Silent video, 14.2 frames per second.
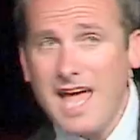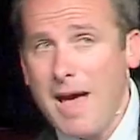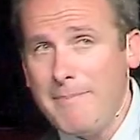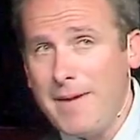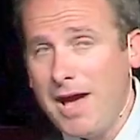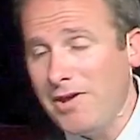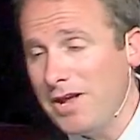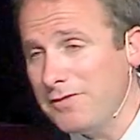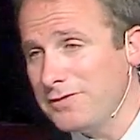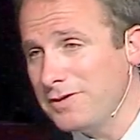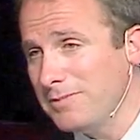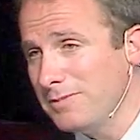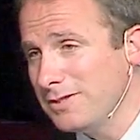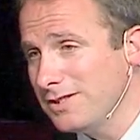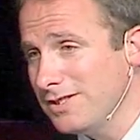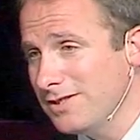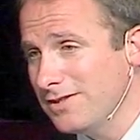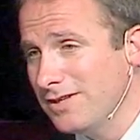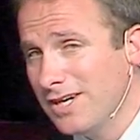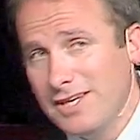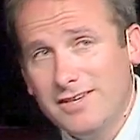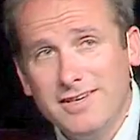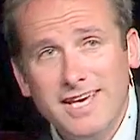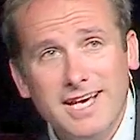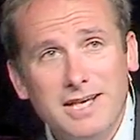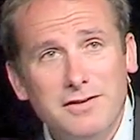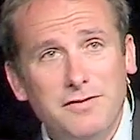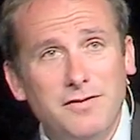tap out after number two. You
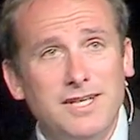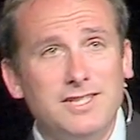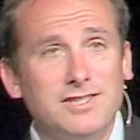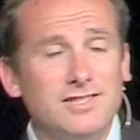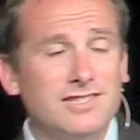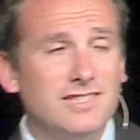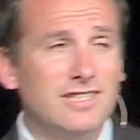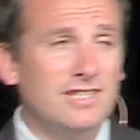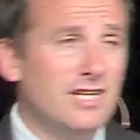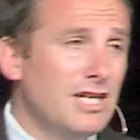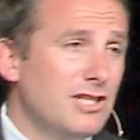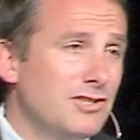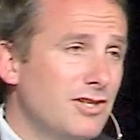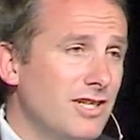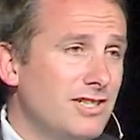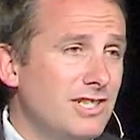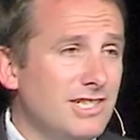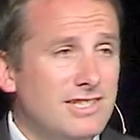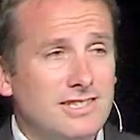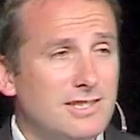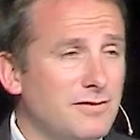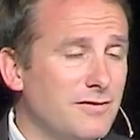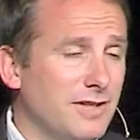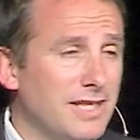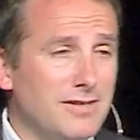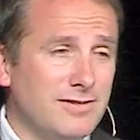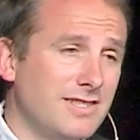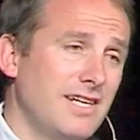can't confess your sin, trust Jesus to
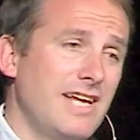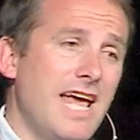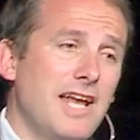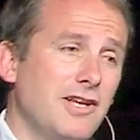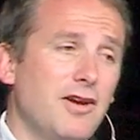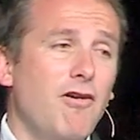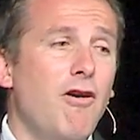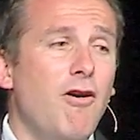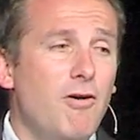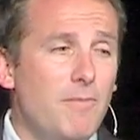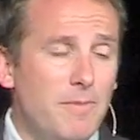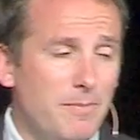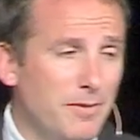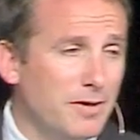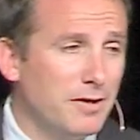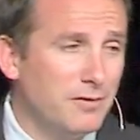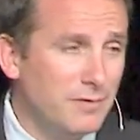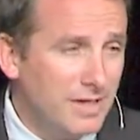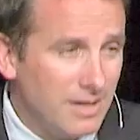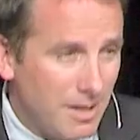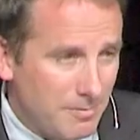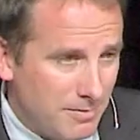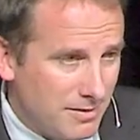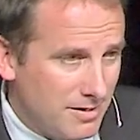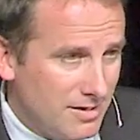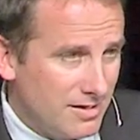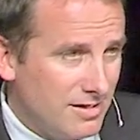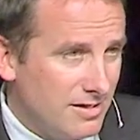forgive sin, and go home and put your feet up
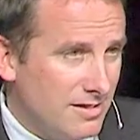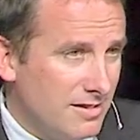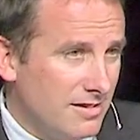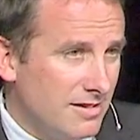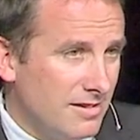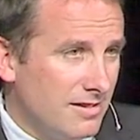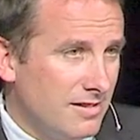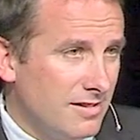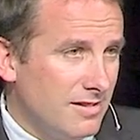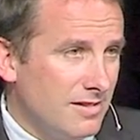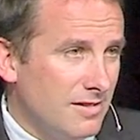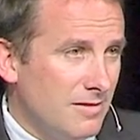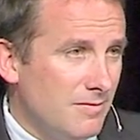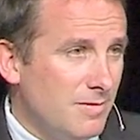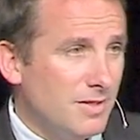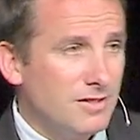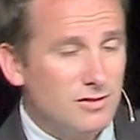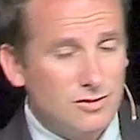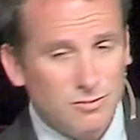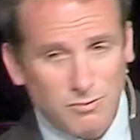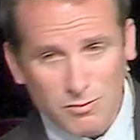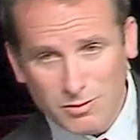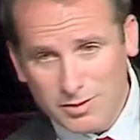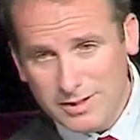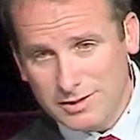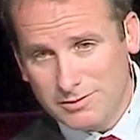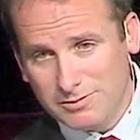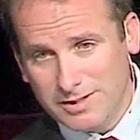because the war
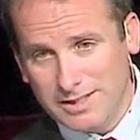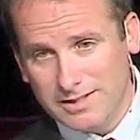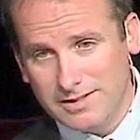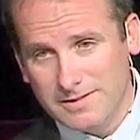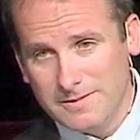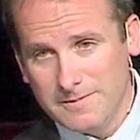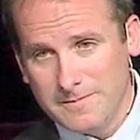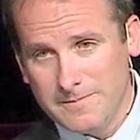is real.